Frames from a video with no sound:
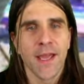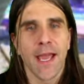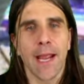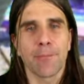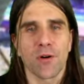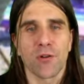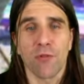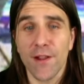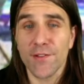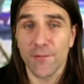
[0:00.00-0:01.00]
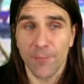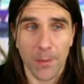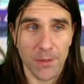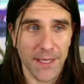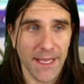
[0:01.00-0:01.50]
a progressive
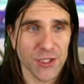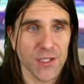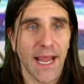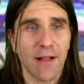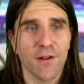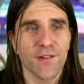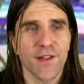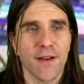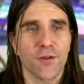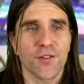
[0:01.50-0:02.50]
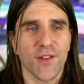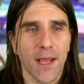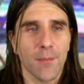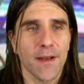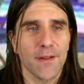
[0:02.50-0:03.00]
publication, Alexander
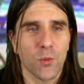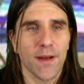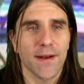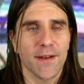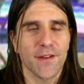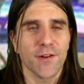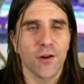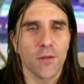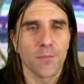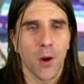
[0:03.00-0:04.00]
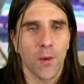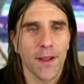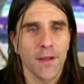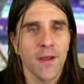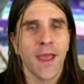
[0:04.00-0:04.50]
Sammon in 2019 called
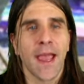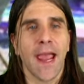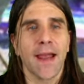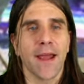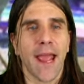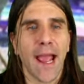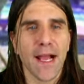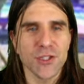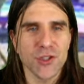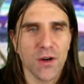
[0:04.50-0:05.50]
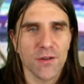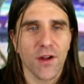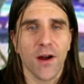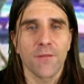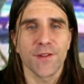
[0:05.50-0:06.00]
Boeing an adjunct
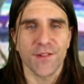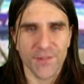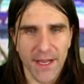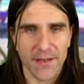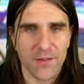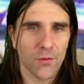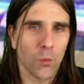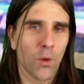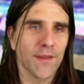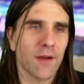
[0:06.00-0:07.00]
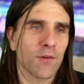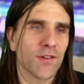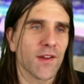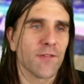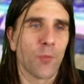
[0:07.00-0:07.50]
of the states, one that
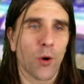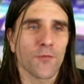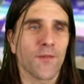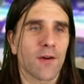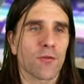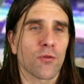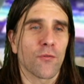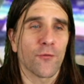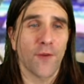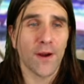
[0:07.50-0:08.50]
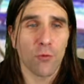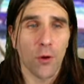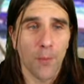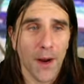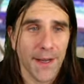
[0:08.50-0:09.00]
received more federal, federal
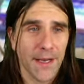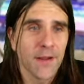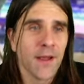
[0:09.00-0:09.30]
money